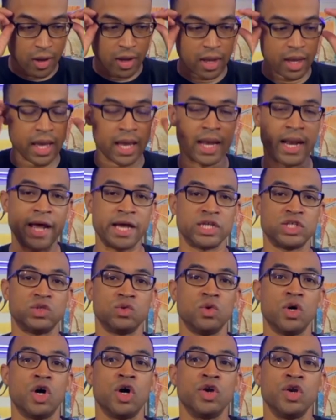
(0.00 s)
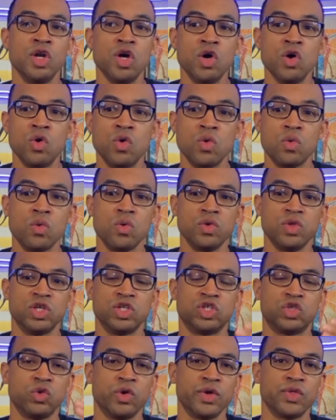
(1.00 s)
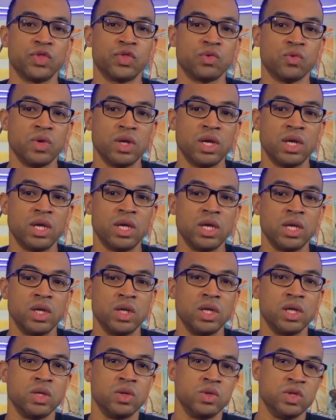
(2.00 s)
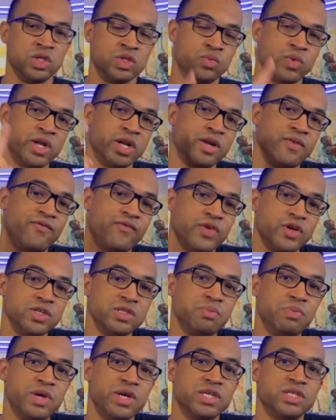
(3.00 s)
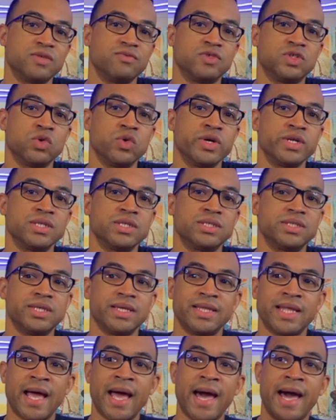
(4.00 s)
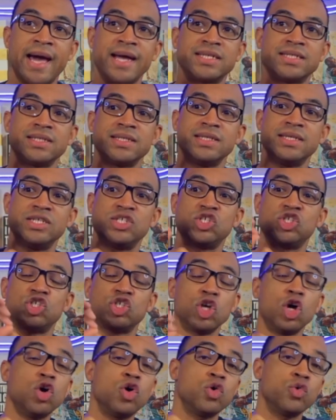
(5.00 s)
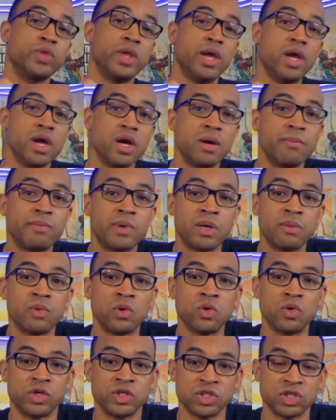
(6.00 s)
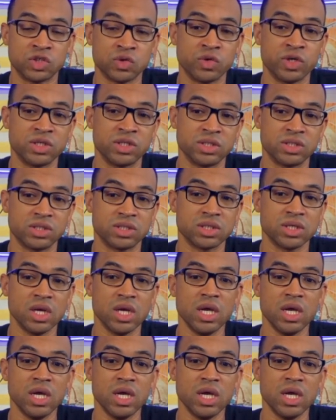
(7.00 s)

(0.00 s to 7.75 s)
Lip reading: And as you all know, the Jordan 3 is one of the first pairs of Jordans that actually showed the air bubble on Jordans.